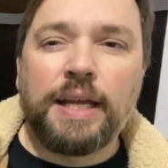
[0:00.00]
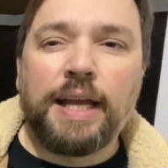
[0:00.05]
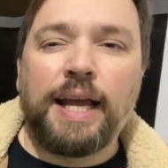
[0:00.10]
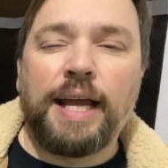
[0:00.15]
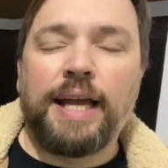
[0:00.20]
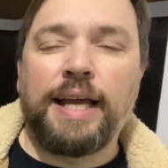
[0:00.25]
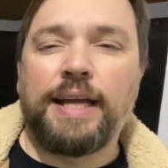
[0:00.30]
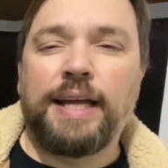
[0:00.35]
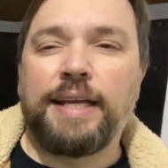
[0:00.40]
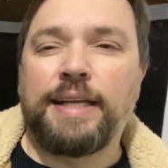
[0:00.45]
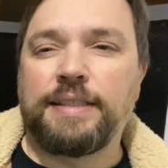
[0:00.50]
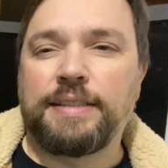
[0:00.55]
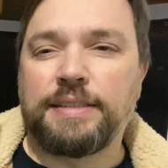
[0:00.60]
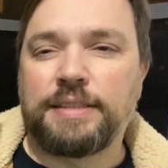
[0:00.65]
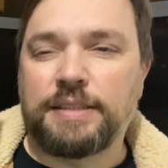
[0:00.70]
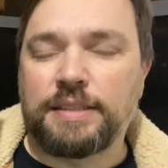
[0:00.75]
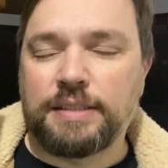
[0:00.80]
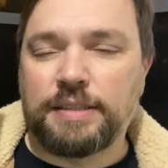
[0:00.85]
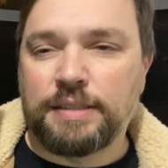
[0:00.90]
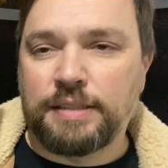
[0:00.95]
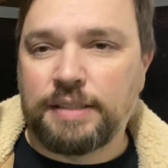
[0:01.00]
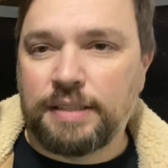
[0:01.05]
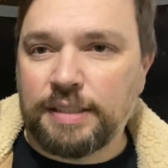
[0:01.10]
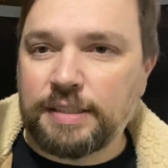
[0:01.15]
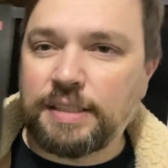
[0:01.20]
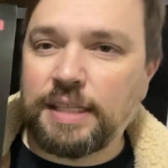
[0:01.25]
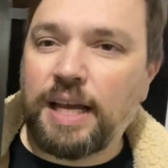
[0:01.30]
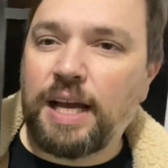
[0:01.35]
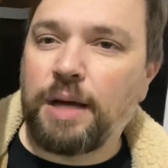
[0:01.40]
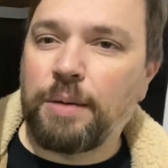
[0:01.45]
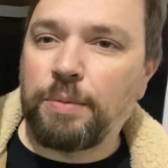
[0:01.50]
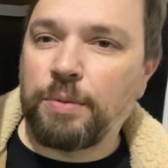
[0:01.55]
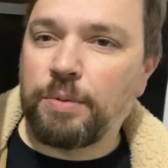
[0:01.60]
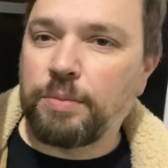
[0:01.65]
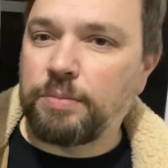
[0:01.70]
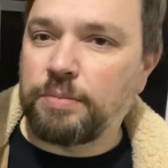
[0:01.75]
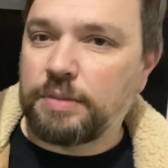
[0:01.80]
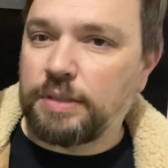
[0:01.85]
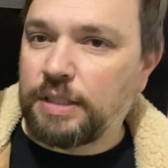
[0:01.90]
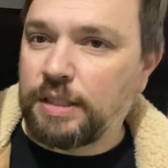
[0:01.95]
And this
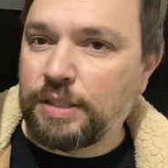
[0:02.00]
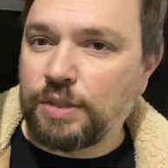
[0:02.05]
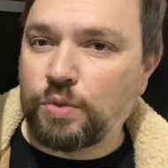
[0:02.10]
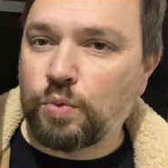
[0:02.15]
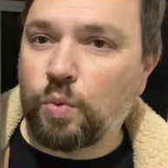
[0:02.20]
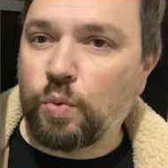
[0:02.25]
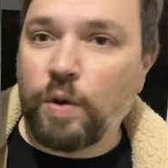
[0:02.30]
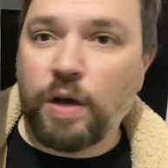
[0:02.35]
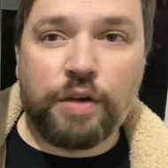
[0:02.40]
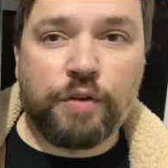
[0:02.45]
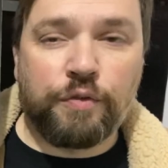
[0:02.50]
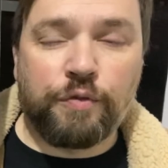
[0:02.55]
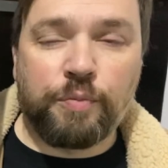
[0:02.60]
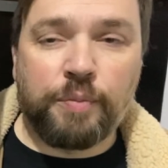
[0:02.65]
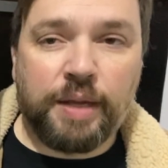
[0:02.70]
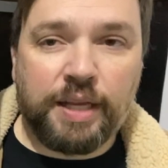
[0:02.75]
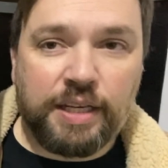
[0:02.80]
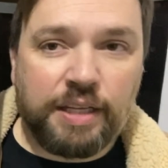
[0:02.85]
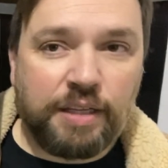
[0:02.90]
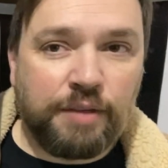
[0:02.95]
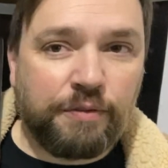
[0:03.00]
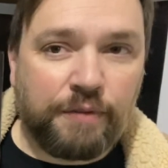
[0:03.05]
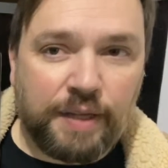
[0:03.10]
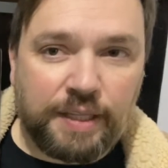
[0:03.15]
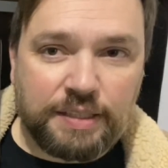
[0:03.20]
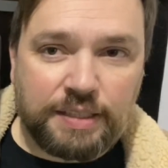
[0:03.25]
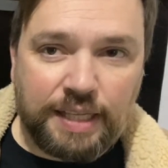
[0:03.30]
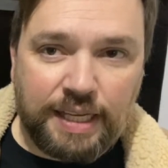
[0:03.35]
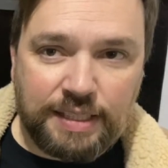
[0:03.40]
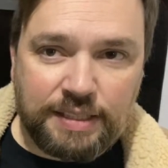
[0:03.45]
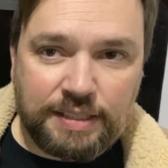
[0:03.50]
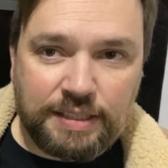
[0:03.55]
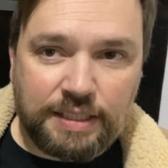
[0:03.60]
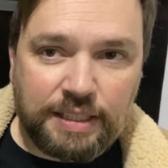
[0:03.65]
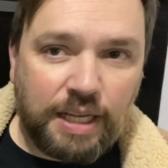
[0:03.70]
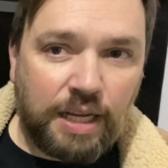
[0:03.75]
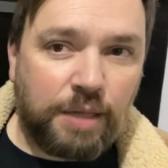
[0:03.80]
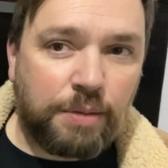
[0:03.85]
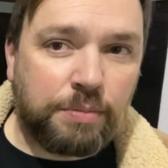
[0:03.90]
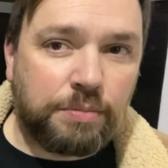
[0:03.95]
album is one of many fantastic
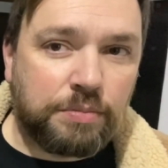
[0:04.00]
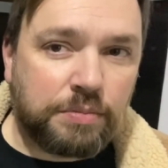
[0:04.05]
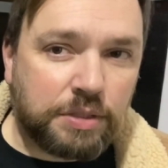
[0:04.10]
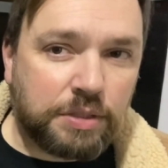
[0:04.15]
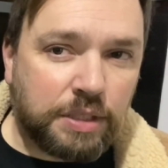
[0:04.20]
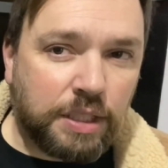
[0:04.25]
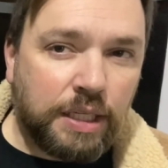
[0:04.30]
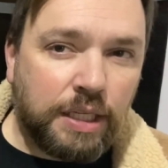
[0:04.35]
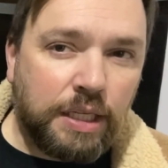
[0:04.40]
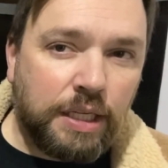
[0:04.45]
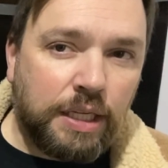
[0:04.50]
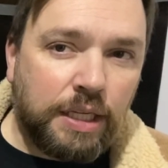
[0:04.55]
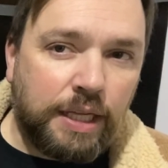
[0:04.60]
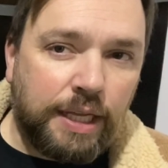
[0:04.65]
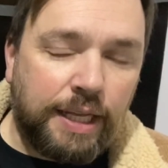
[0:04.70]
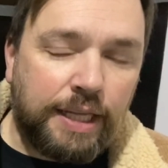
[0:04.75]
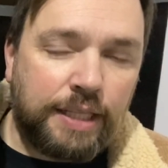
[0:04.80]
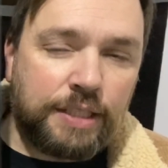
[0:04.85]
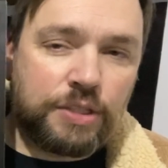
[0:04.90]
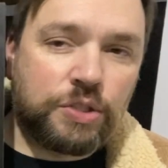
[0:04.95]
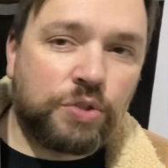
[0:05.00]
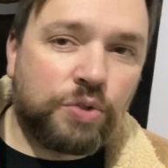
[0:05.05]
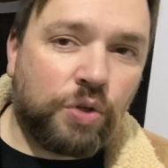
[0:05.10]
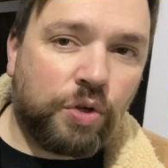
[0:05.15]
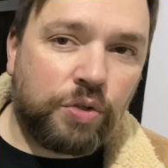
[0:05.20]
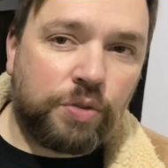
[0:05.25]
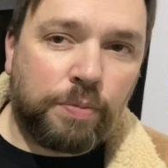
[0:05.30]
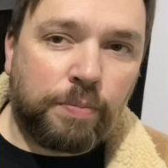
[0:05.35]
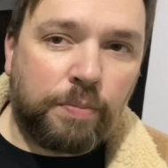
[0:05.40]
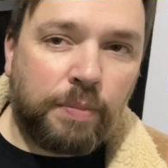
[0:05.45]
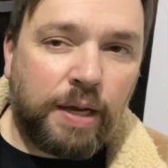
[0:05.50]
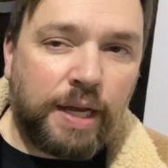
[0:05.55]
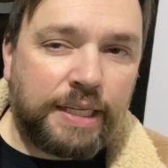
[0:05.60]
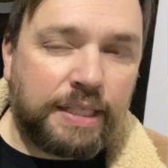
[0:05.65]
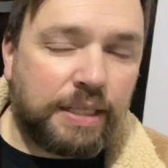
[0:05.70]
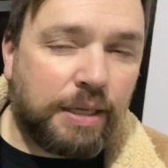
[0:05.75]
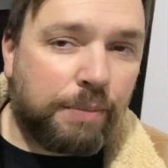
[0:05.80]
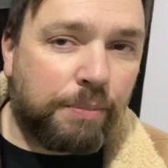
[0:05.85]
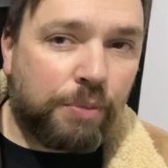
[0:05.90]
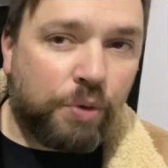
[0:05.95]
albums. It's not my
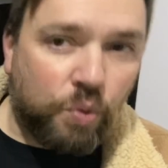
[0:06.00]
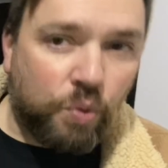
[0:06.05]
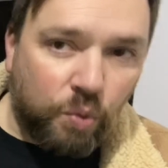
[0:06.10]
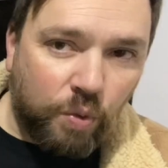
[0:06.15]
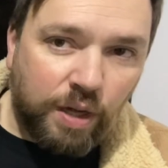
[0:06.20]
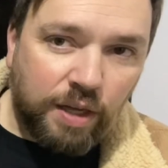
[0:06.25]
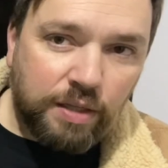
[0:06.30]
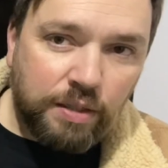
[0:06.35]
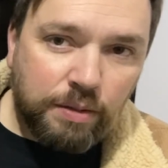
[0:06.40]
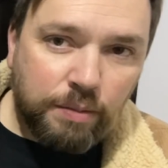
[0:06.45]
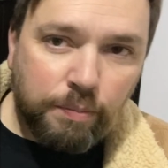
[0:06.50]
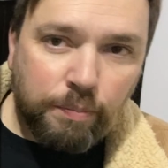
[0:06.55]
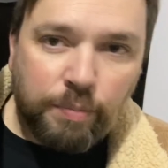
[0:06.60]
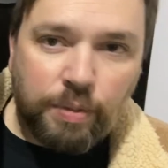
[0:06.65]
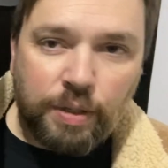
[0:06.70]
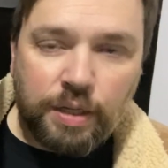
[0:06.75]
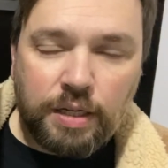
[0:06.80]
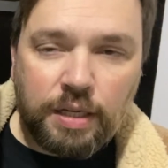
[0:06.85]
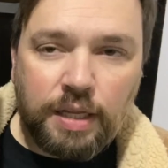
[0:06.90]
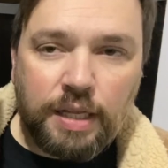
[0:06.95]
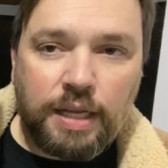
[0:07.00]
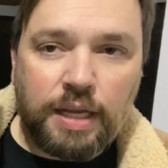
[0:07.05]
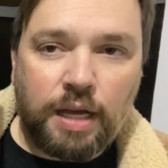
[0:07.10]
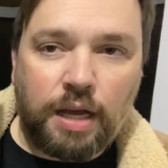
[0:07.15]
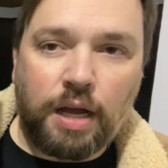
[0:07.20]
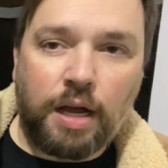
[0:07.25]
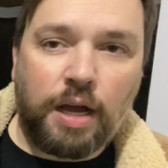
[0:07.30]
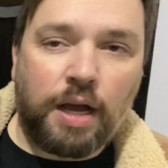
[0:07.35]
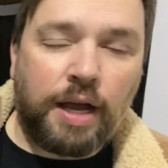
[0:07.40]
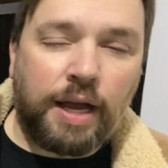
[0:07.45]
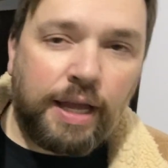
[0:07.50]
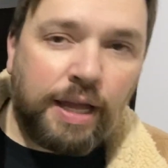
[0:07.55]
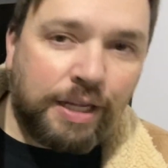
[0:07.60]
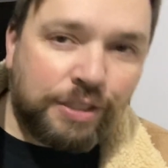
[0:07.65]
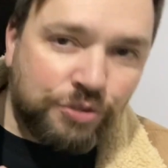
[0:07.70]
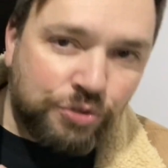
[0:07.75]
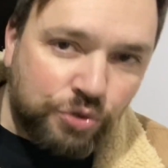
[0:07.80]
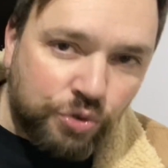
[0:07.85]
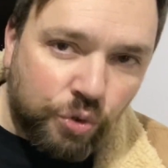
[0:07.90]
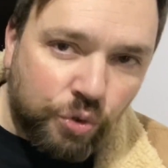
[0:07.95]
number one, but I
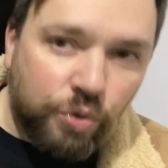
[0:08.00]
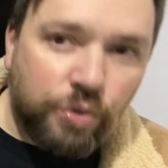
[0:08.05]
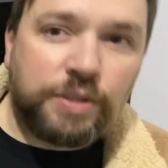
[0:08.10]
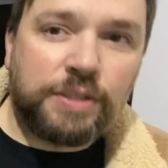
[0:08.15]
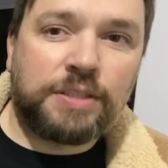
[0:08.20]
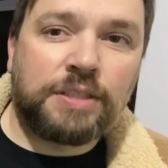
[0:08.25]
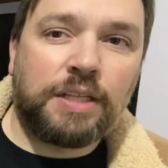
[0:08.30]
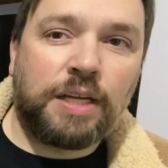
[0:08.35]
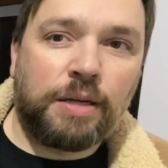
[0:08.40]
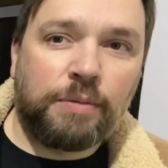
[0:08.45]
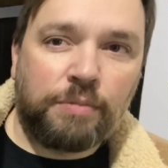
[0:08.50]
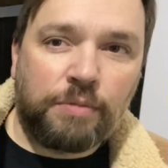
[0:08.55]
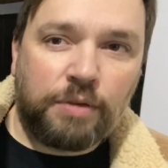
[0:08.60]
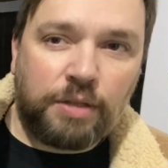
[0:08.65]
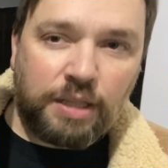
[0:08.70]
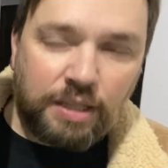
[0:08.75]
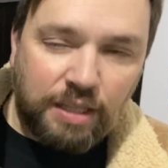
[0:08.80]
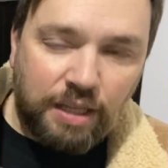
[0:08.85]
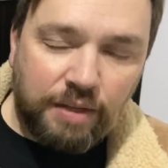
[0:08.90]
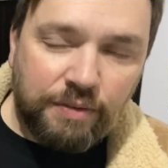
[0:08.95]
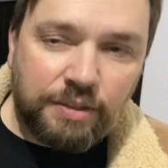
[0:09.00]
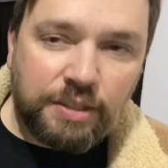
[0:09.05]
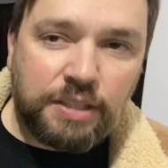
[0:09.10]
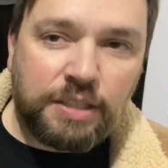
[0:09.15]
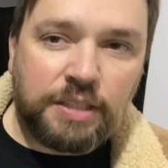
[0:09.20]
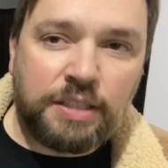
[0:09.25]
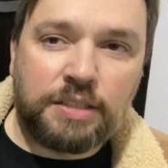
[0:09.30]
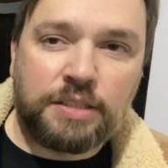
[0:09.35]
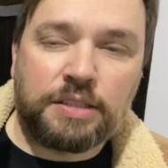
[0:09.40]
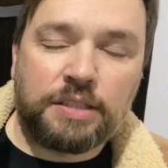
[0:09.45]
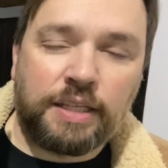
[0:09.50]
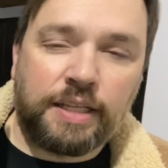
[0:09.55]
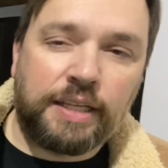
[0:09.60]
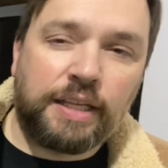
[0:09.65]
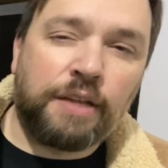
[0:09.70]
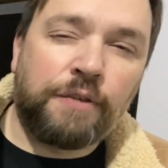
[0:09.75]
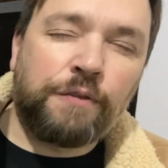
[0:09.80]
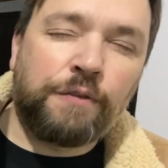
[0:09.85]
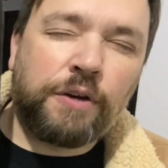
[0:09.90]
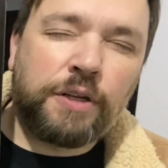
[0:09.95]
adore this album. I love it. It's like
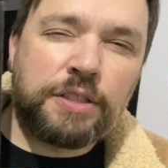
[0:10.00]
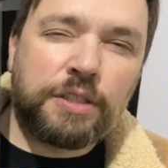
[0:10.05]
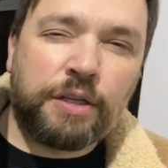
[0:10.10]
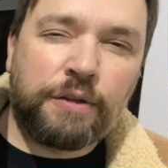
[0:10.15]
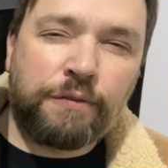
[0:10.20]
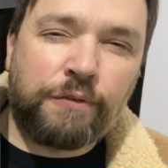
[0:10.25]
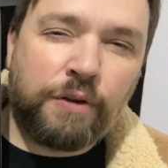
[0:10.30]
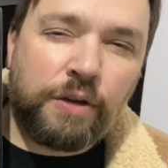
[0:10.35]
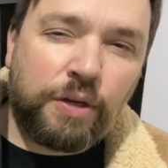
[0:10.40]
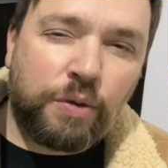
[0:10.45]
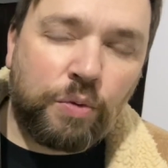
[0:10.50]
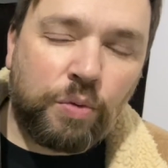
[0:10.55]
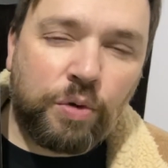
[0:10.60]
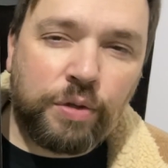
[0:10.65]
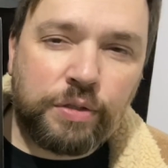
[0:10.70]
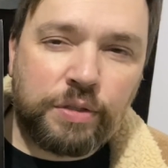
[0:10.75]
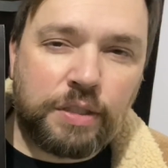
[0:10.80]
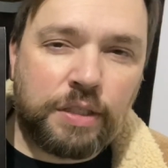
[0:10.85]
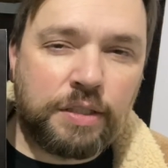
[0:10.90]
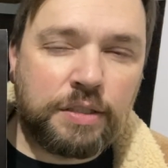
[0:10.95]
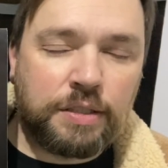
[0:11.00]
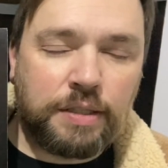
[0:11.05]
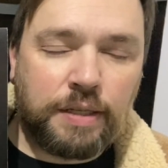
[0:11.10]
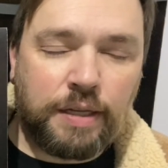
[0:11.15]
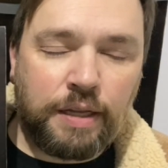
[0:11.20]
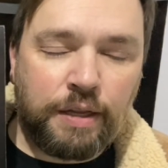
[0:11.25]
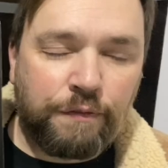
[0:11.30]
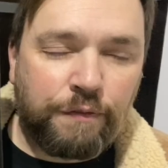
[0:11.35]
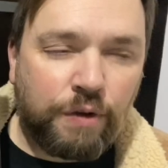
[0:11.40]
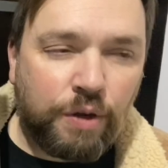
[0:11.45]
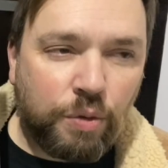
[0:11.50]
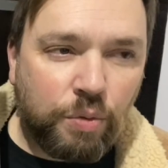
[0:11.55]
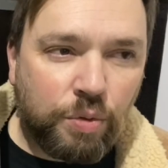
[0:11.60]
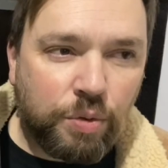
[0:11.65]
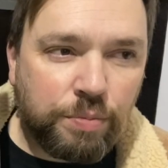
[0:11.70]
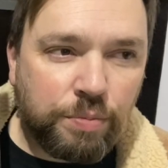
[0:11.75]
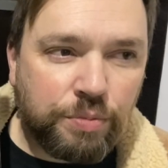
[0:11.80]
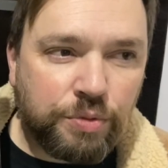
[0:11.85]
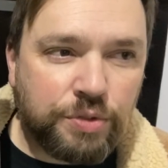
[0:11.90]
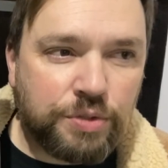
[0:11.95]
if I
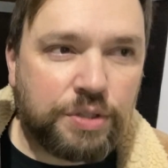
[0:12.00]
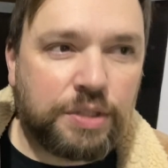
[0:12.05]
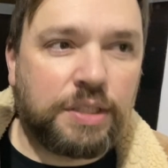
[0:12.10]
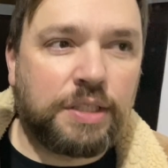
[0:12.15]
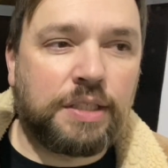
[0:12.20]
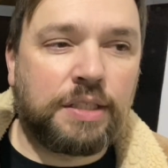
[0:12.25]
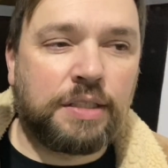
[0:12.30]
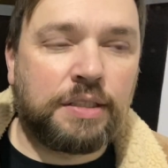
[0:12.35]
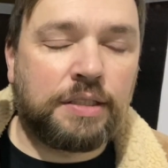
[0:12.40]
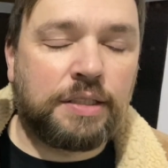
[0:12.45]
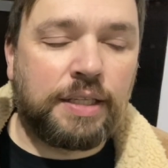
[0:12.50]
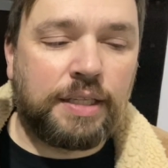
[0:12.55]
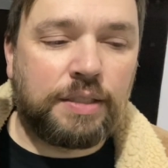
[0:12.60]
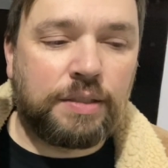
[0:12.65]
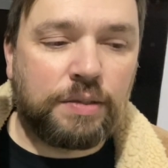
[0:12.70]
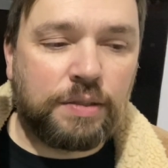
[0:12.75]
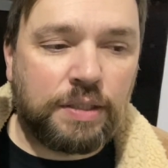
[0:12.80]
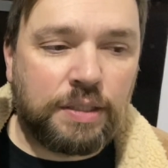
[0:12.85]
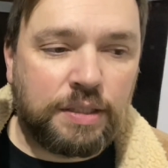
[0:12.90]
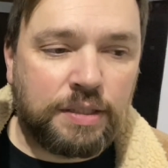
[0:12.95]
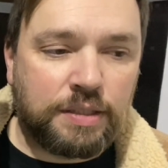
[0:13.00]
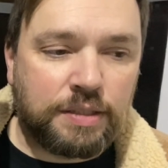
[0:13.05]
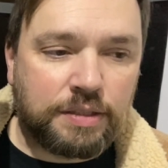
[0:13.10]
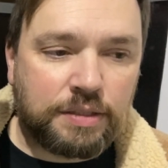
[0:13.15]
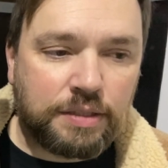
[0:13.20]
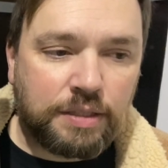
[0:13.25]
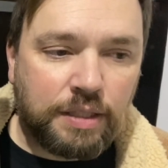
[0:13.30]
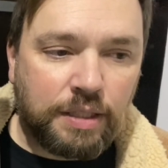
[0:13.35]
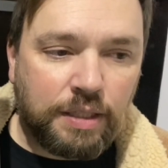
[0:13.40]
want music that is